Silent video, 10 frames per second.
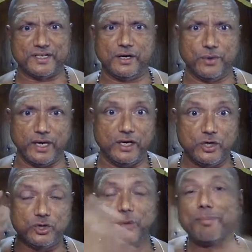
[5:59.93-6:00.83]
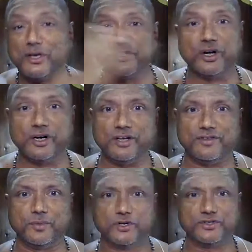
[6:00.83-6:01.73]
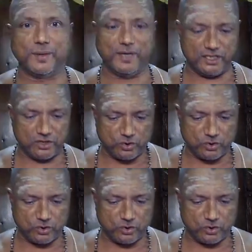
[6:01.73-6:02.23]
Okay, so majority of the birds they make the sound.